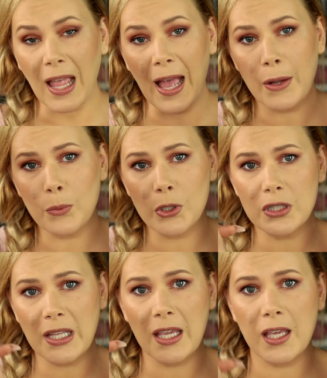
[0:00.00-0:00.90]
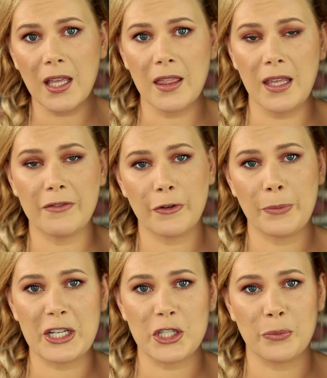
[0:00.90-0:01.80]
I will link the
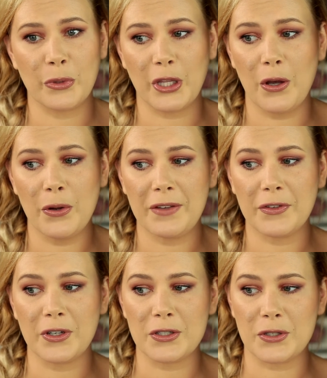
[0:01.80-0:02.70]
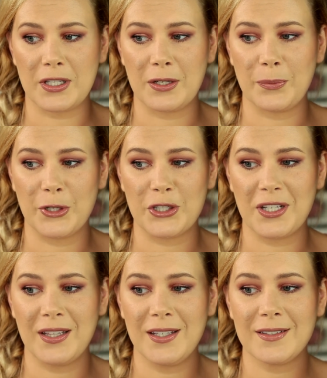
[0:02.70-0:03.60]
information below if you're interested in
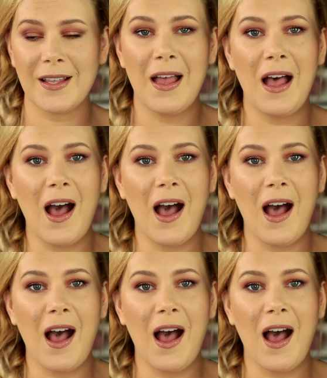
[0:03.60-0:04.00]
purchasing this.